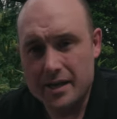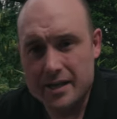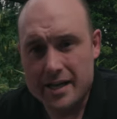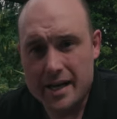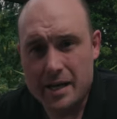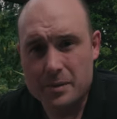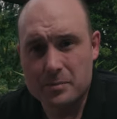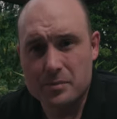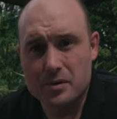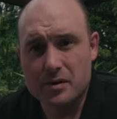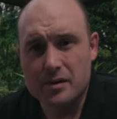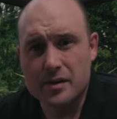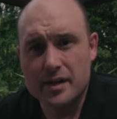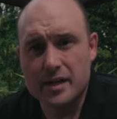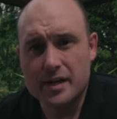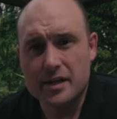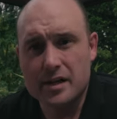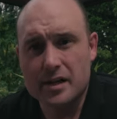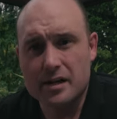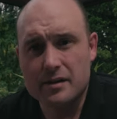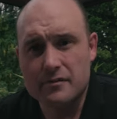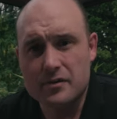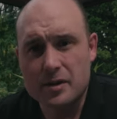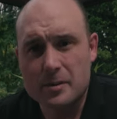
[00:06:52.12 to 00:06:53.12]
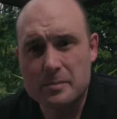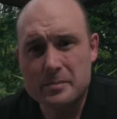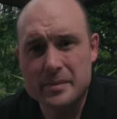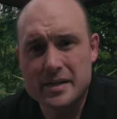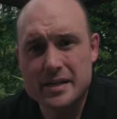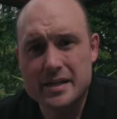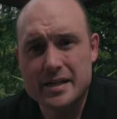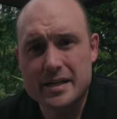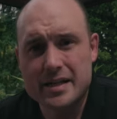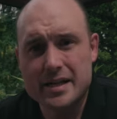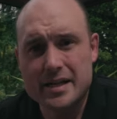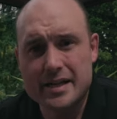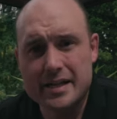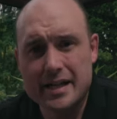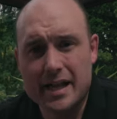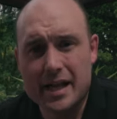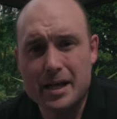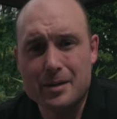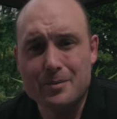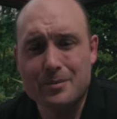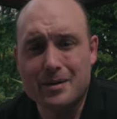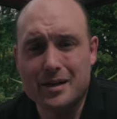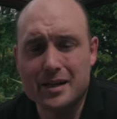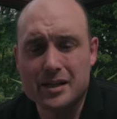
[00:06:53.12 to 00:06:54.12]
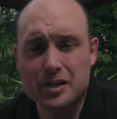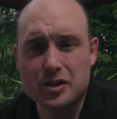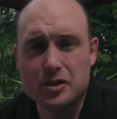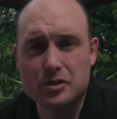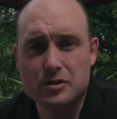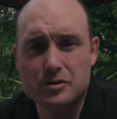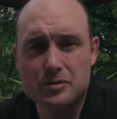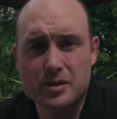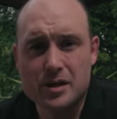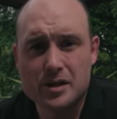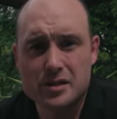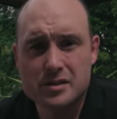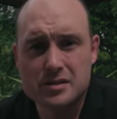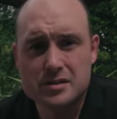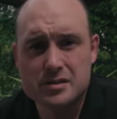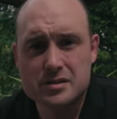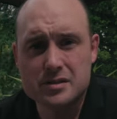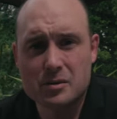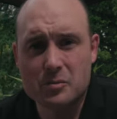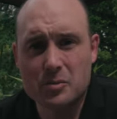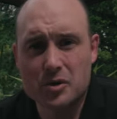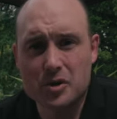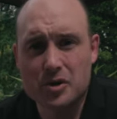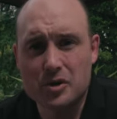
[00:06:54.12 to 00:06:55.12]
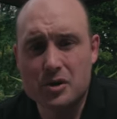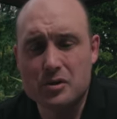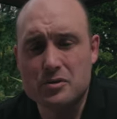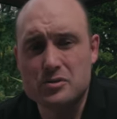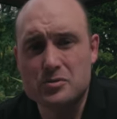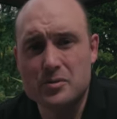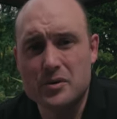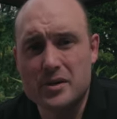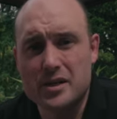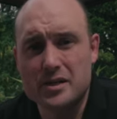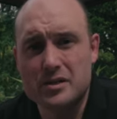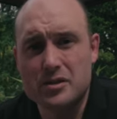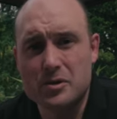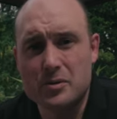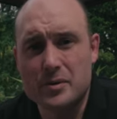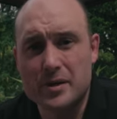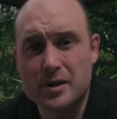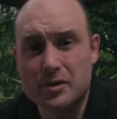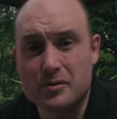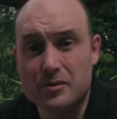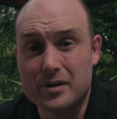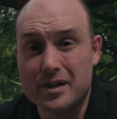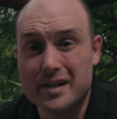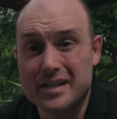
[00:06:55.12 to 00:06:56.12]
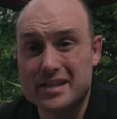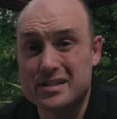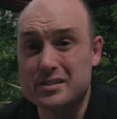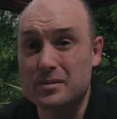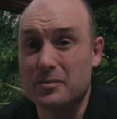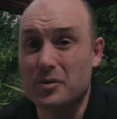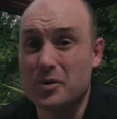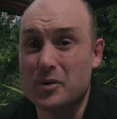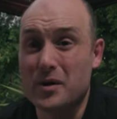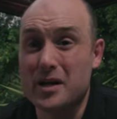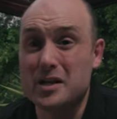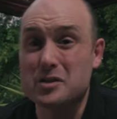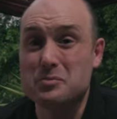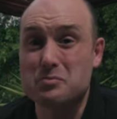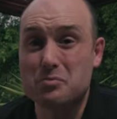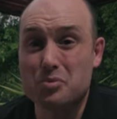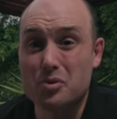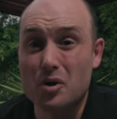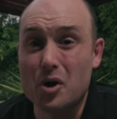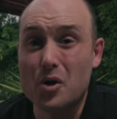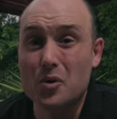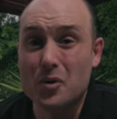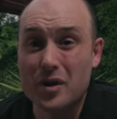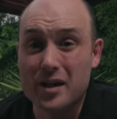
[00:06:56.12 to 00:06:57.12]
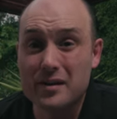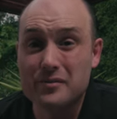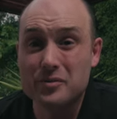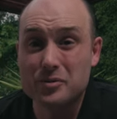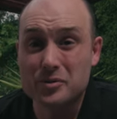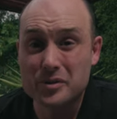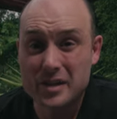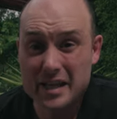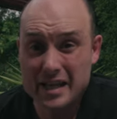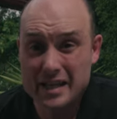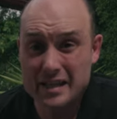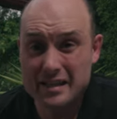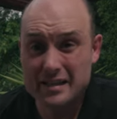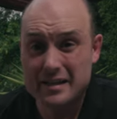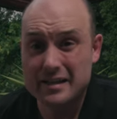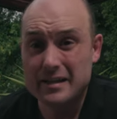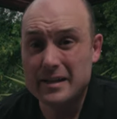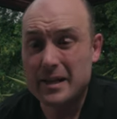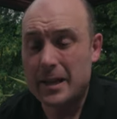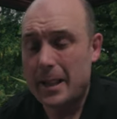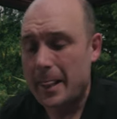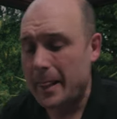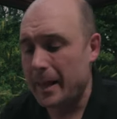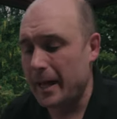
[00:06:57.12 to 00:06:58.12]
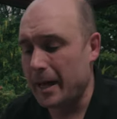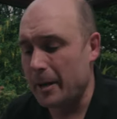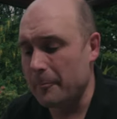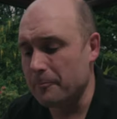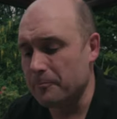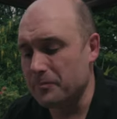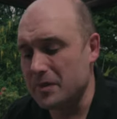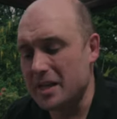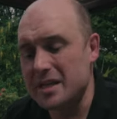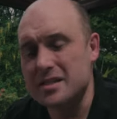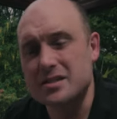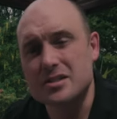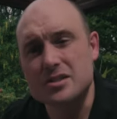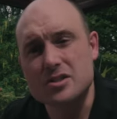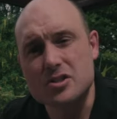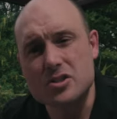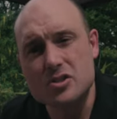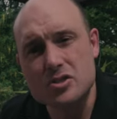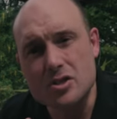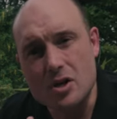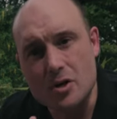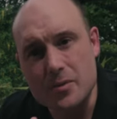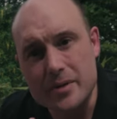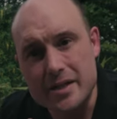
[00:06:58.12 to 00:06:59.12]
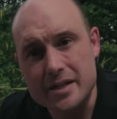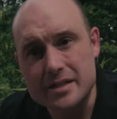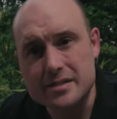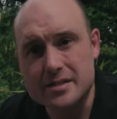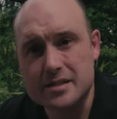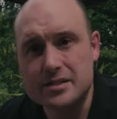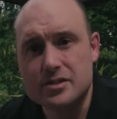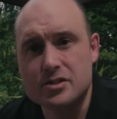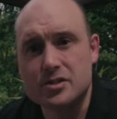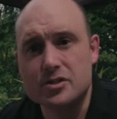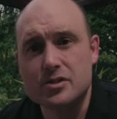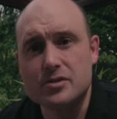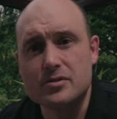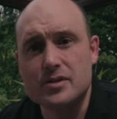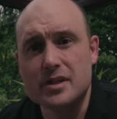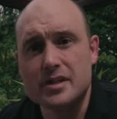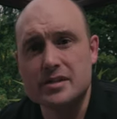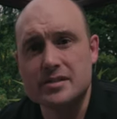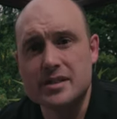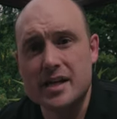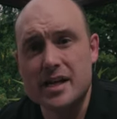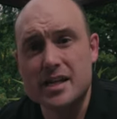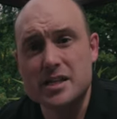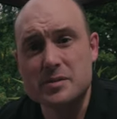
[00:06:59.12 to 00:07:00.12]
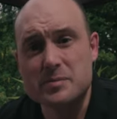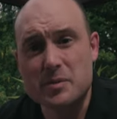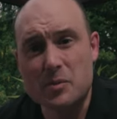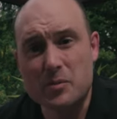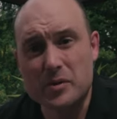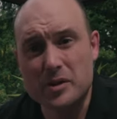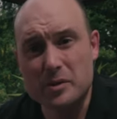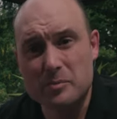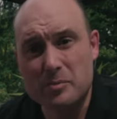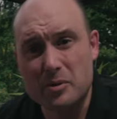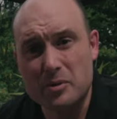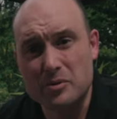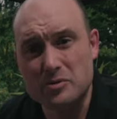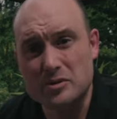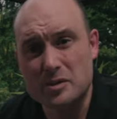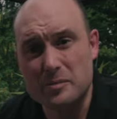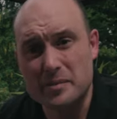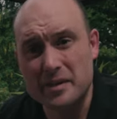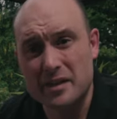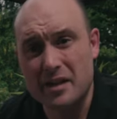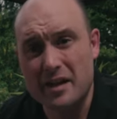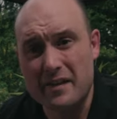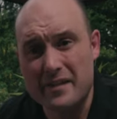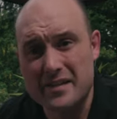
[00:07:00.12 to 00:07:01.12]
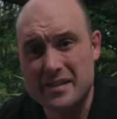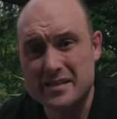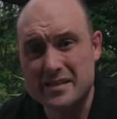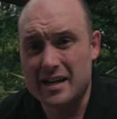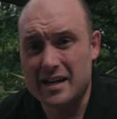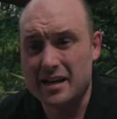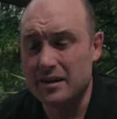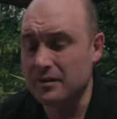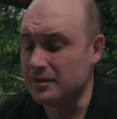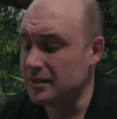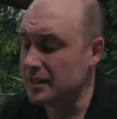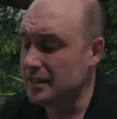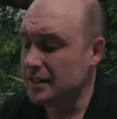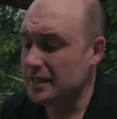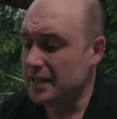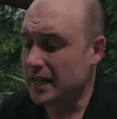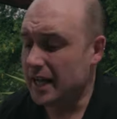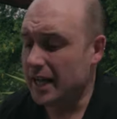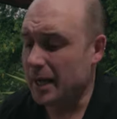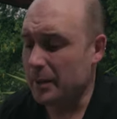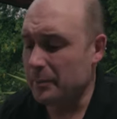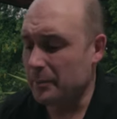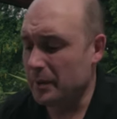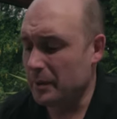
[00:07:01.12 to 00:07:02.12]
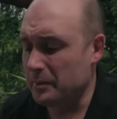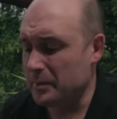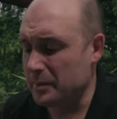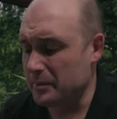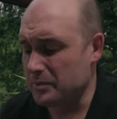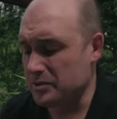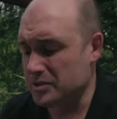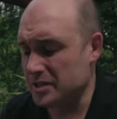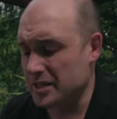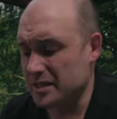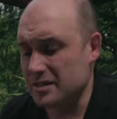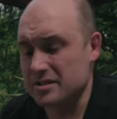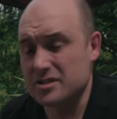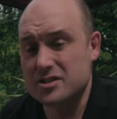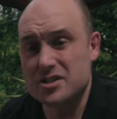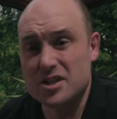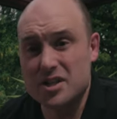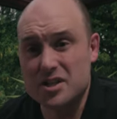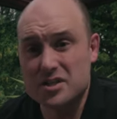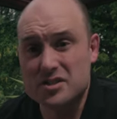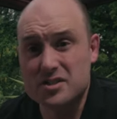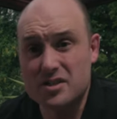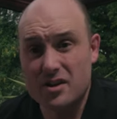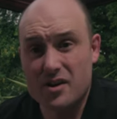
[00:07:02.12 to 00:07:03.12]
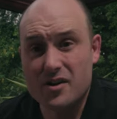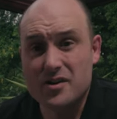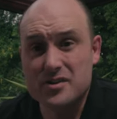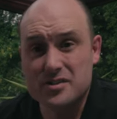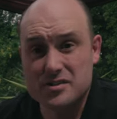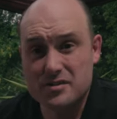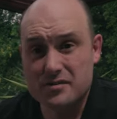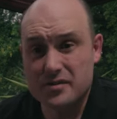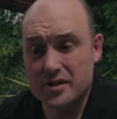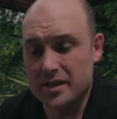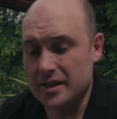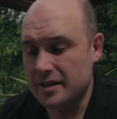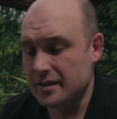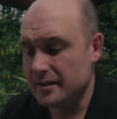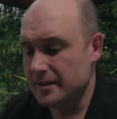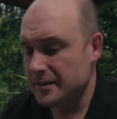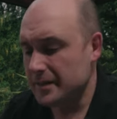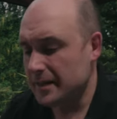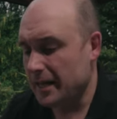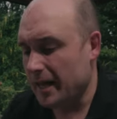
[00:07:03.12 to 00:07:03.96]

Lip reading: camera and it kind of immediately labeling you as someone who knows what they're doing, or at least someone who has pro level gear, isn't so easy to do these days. But when you pull something like out and people see the sheer size of it,